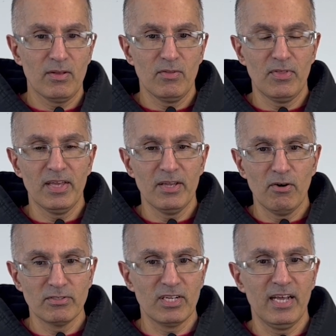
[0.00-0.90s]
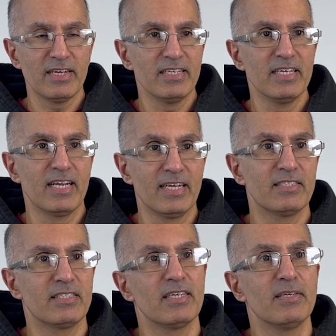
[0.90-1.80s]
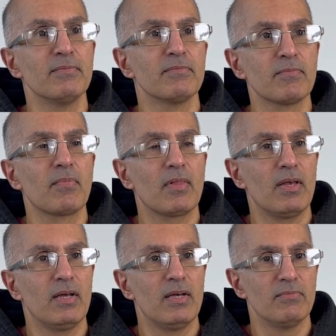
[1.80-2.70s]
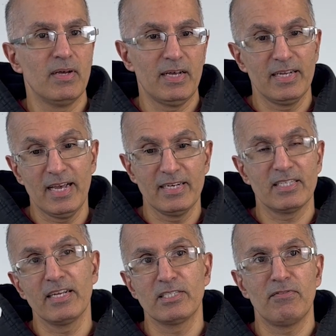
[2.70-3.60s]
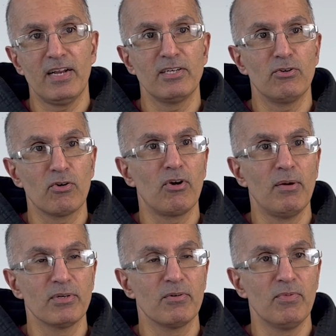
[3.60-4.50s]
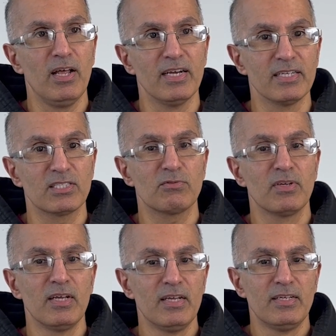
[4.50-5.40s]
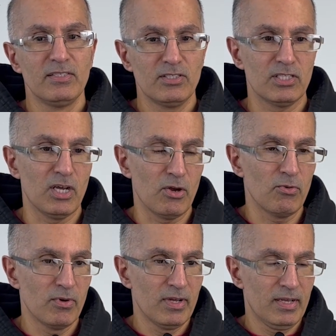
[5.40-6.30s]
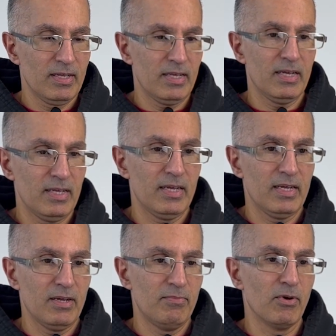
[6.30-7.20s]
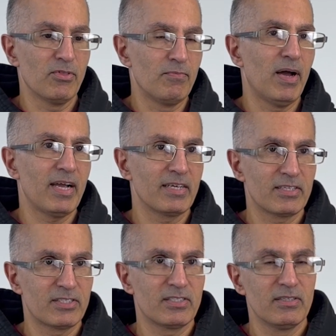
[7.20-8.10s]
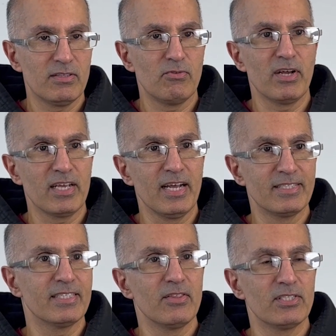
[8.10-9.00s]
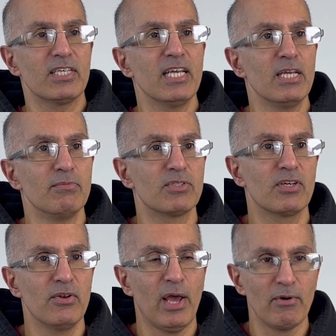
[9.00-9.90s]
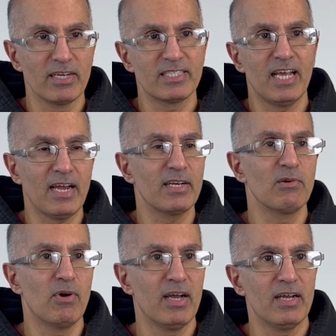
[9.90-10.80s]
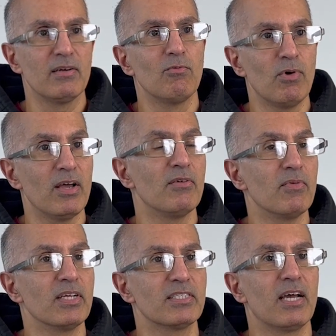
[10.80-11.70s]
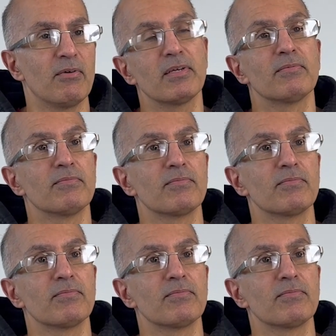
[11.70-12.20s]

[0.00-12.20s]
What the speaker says: the underlying legal entity. And again, it's linked to financial crime and compliance. So both the banks, the regulators and the schemes can know exactly where the money's going.